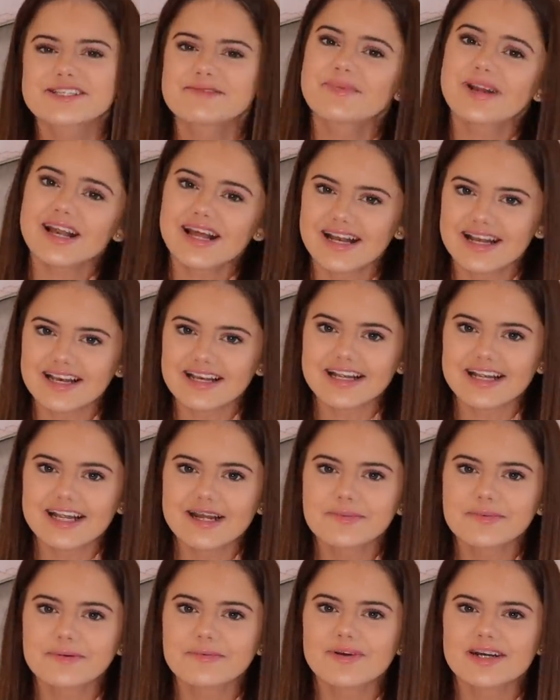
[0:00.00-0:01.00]
split
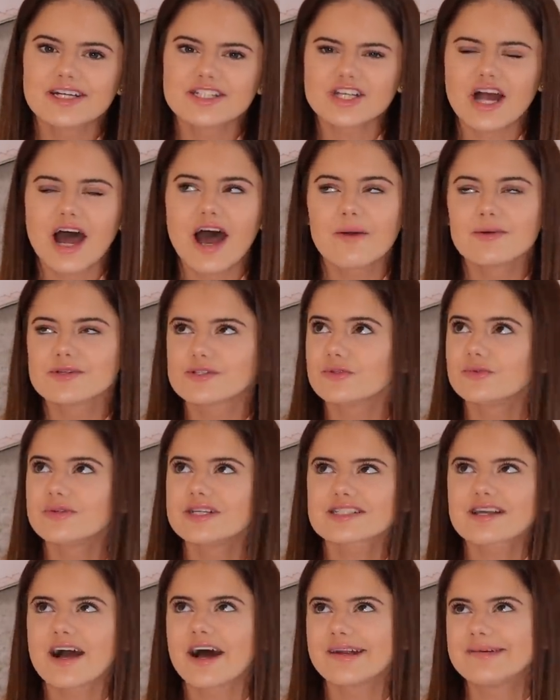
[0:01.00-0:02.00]
leap, which I was
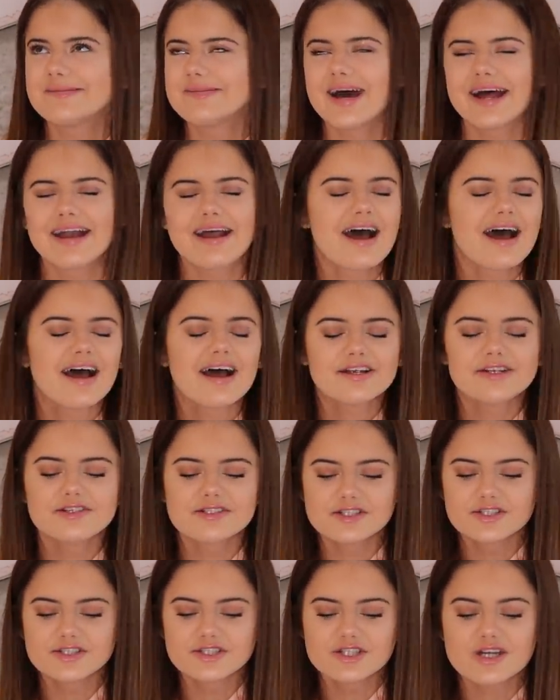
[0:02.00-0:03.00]
always kind of bad at. I
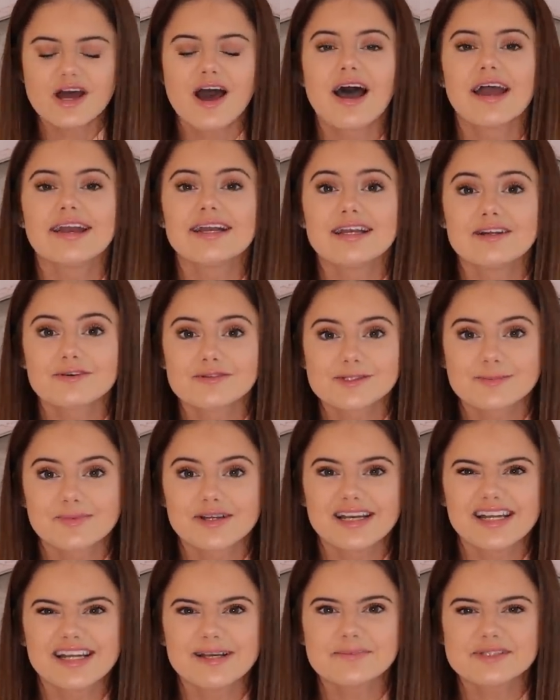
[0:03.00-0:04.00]
used to do tiny little
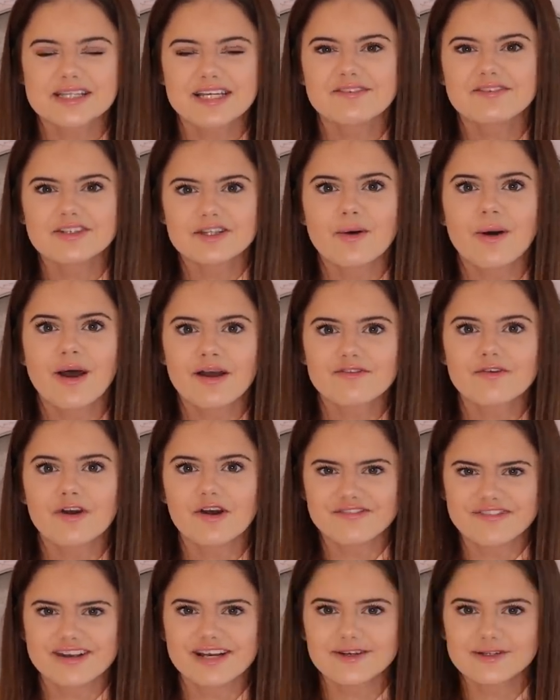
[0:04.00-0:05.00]
split leaps, even though I've
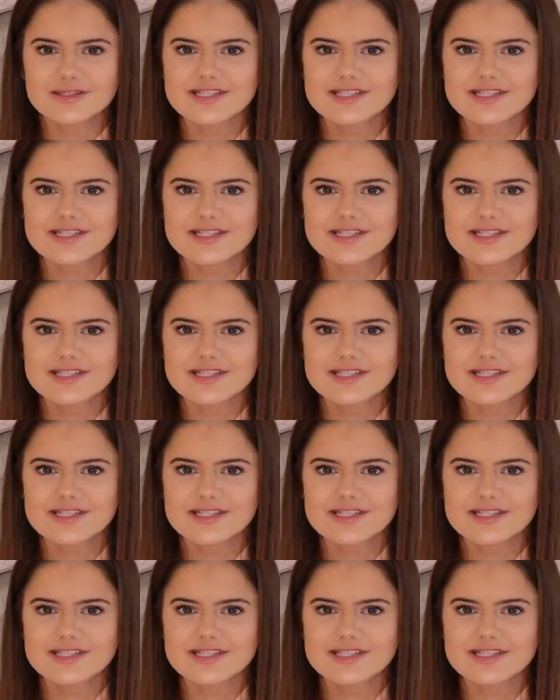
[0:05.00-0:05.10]
got a really